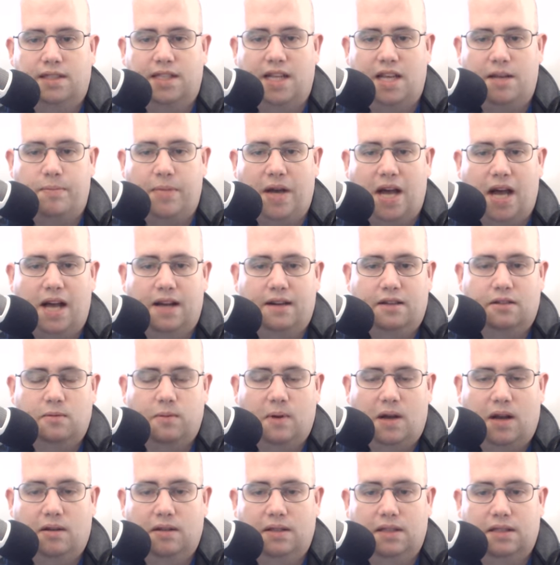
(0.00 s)
D-pad
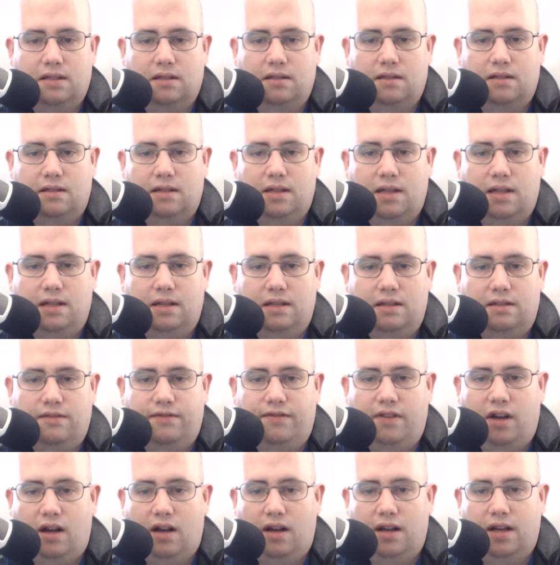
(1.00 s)
as well is is
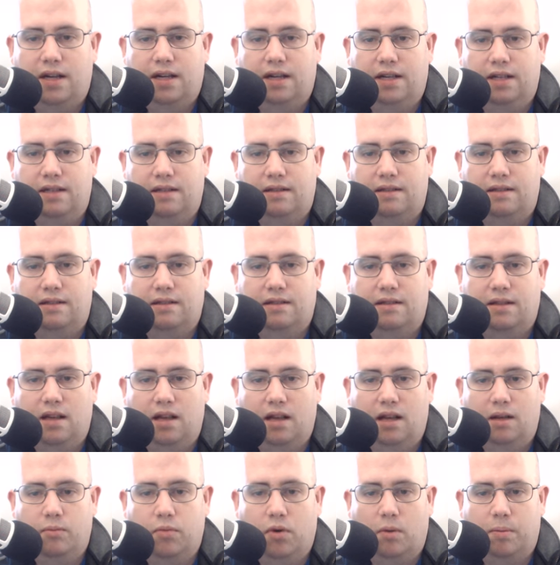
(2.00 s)
fine. It's
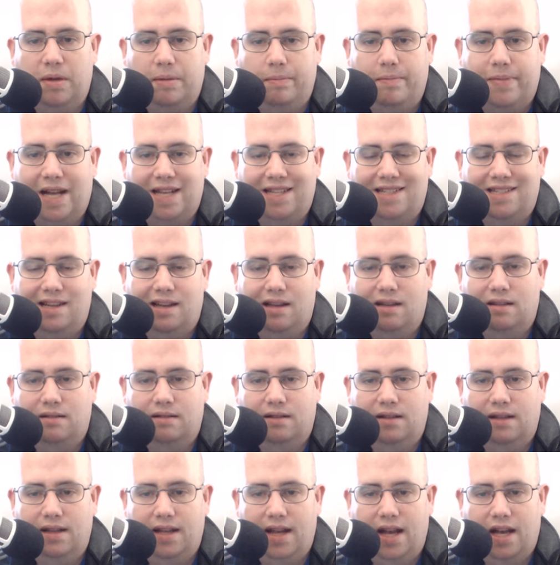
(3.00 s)
uh, probably better
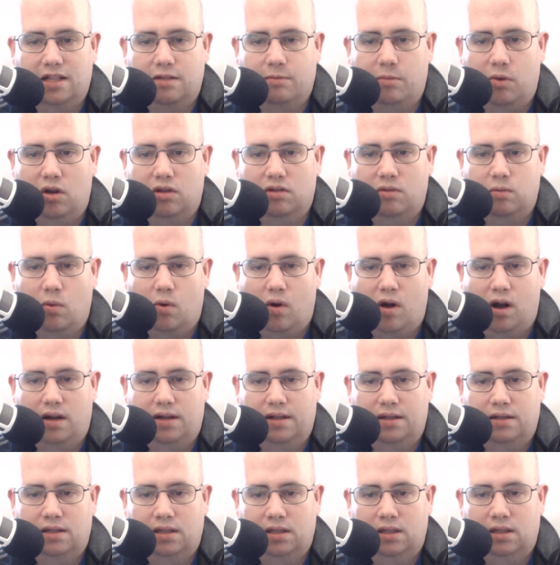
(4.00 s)
than the Xbox
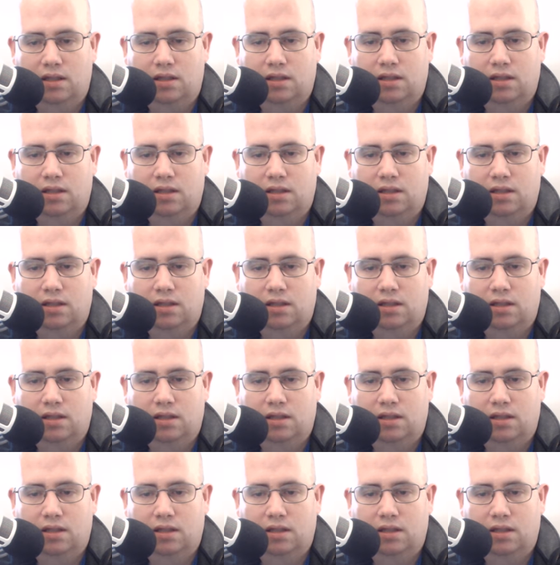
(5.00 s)
One.